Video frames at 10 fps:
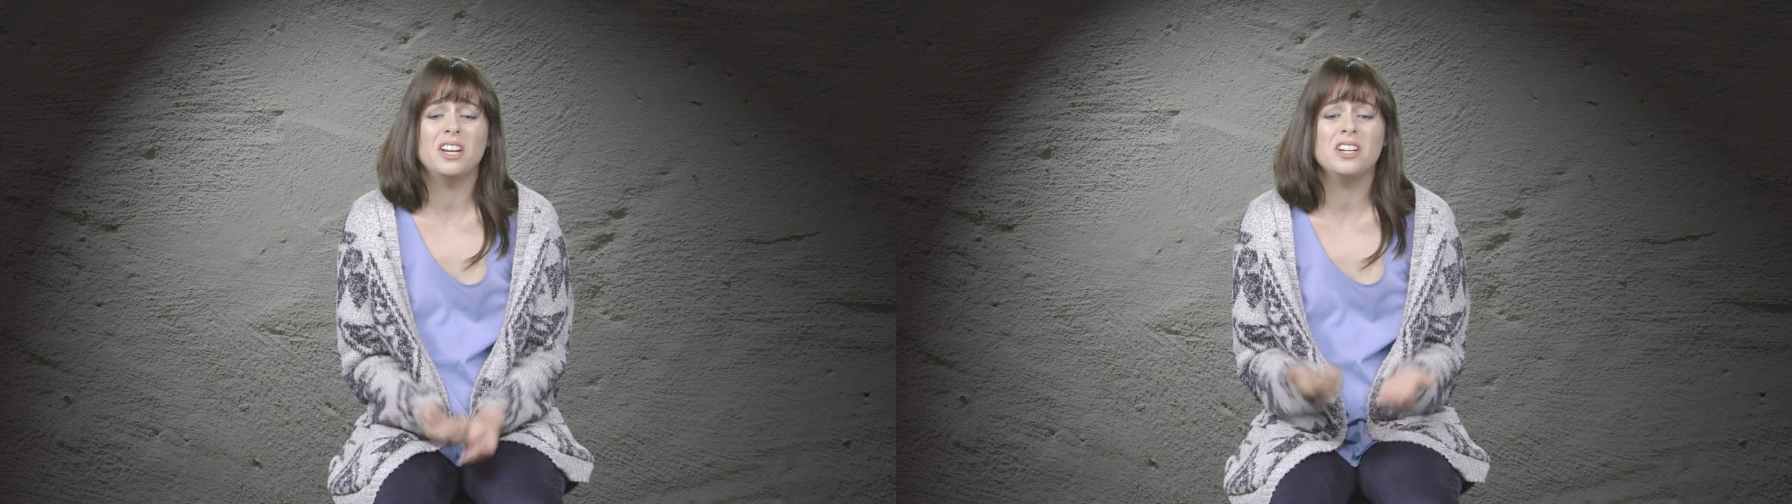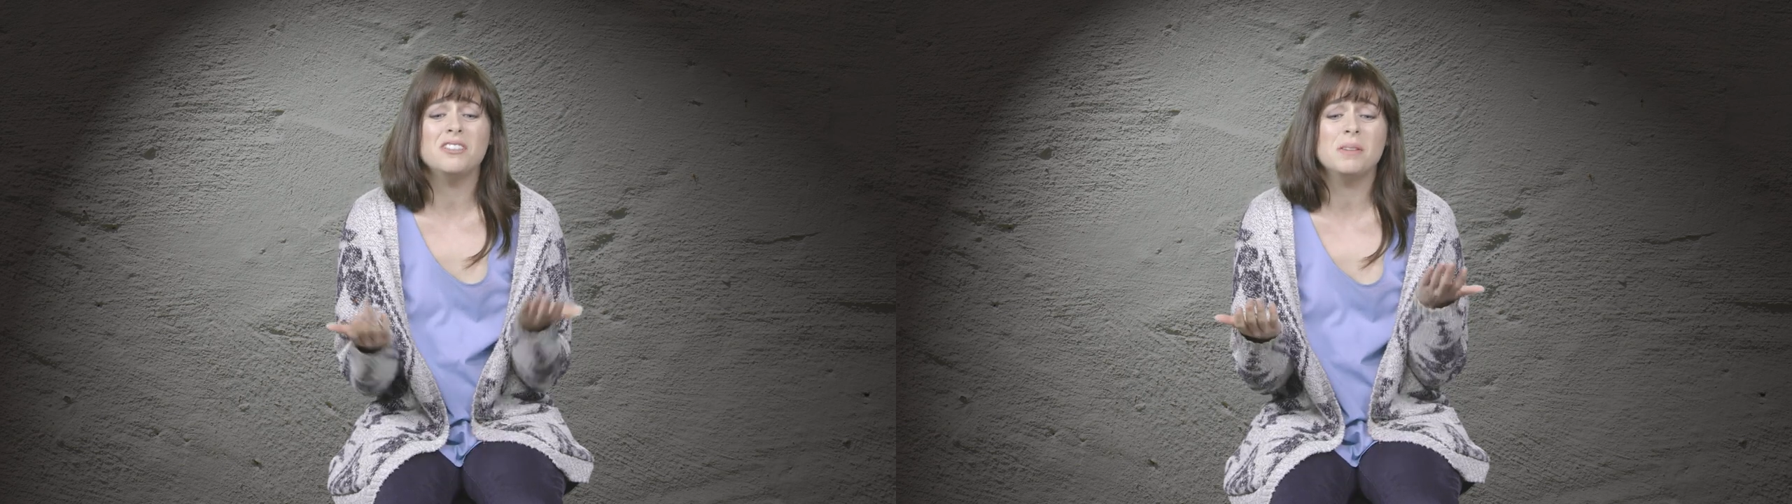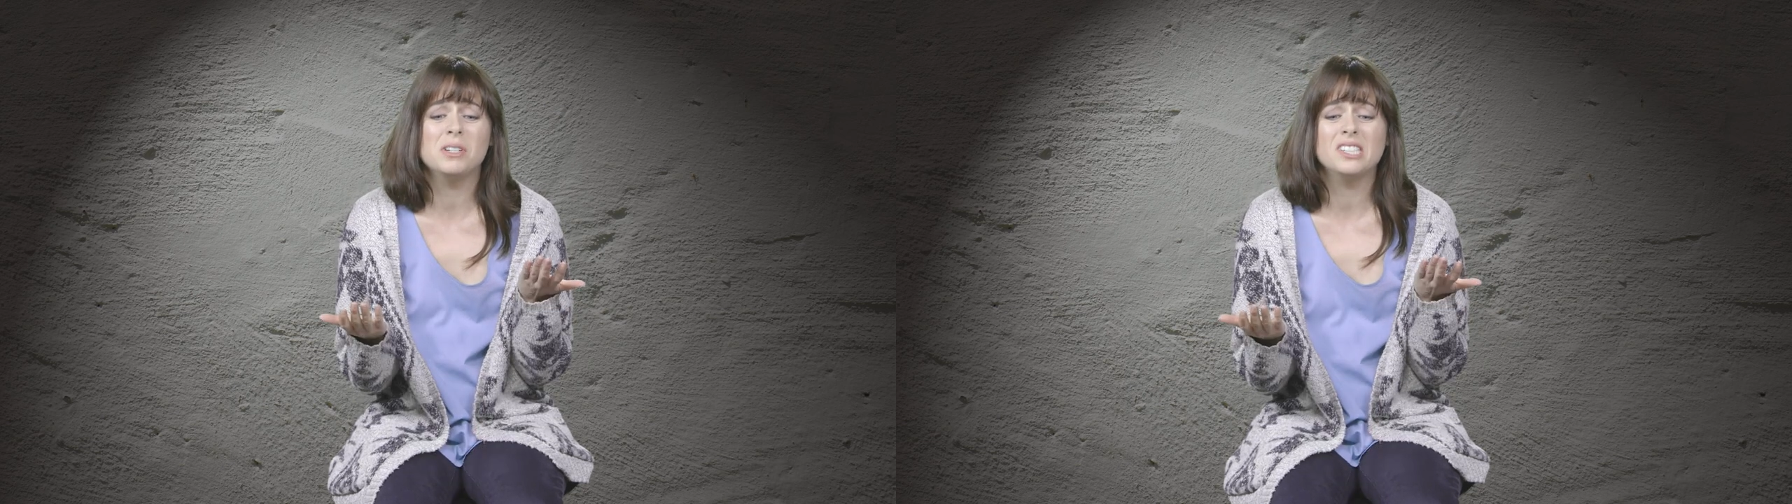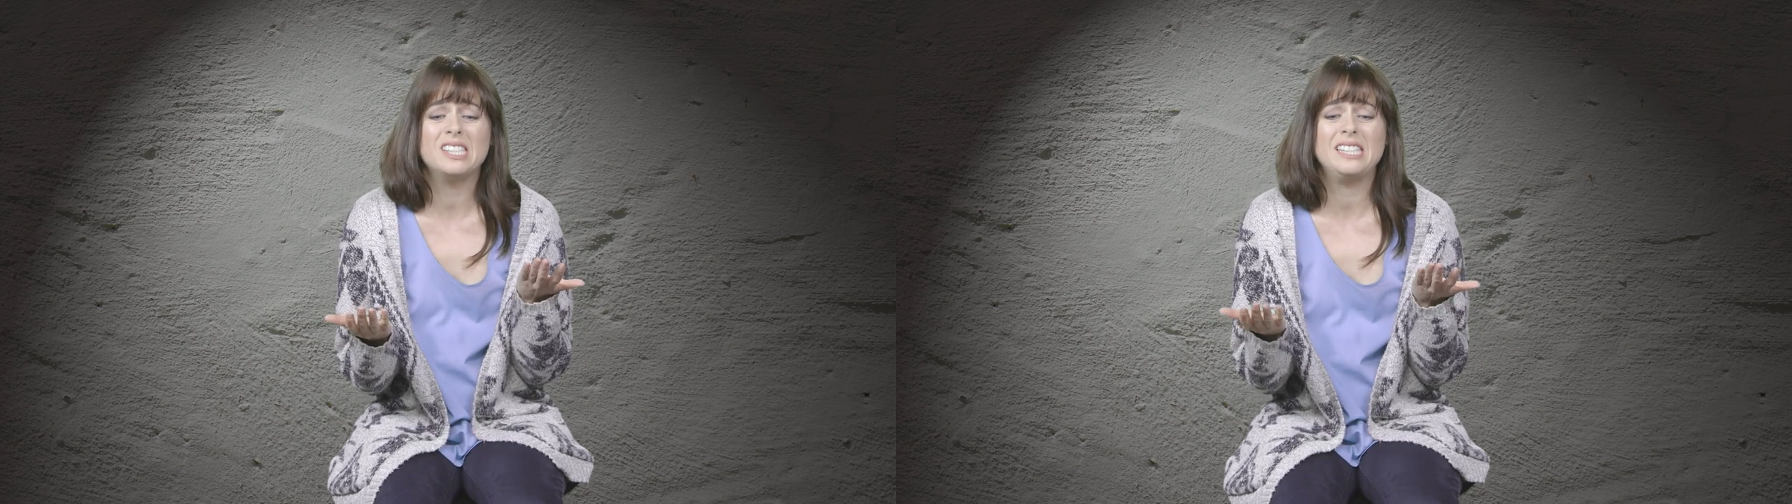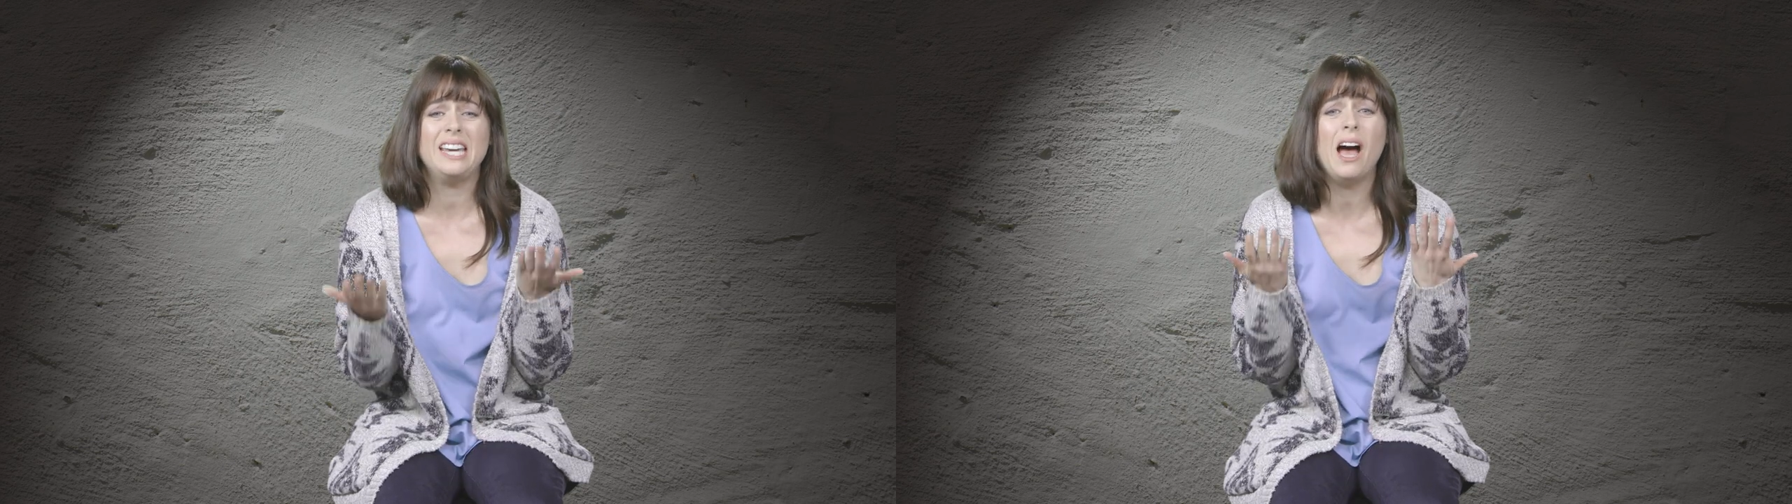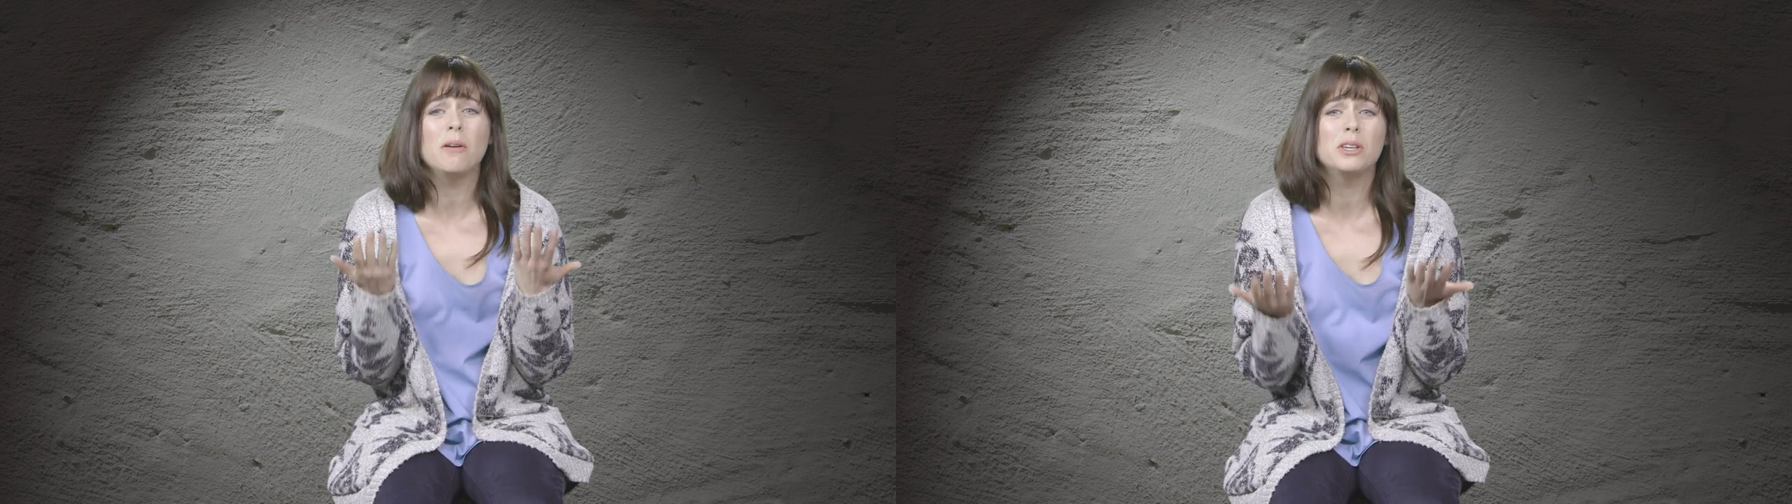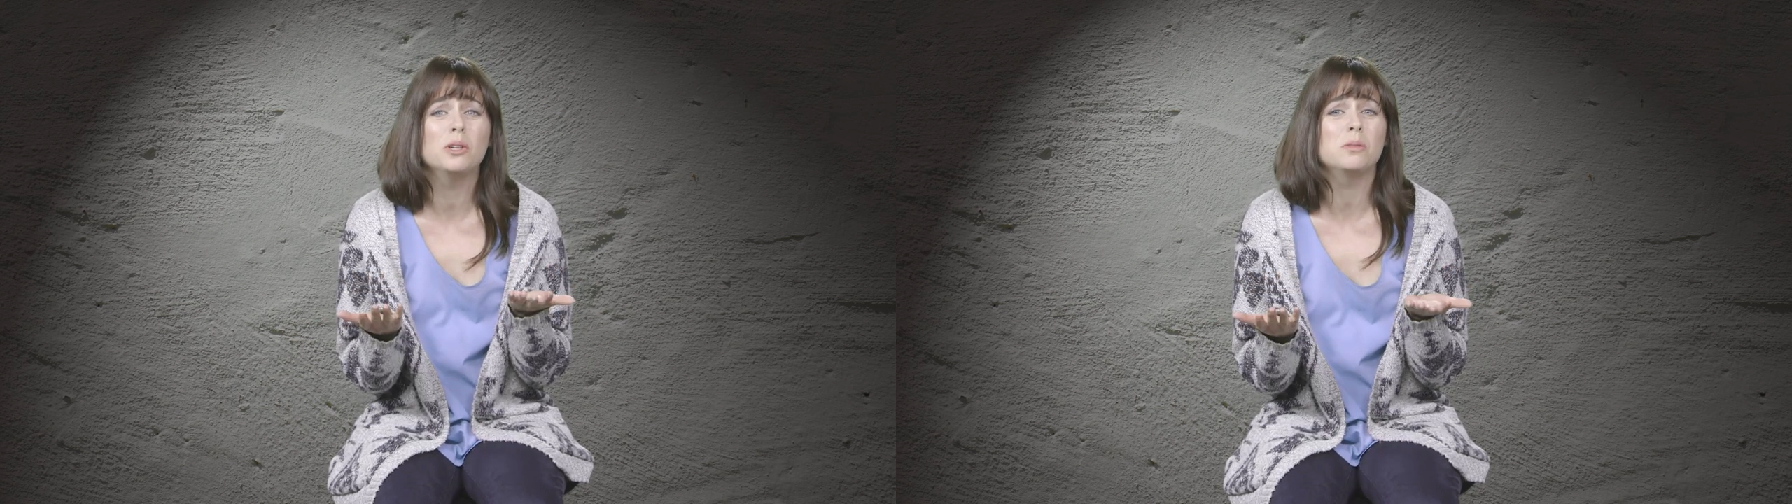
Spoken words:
none of them could see how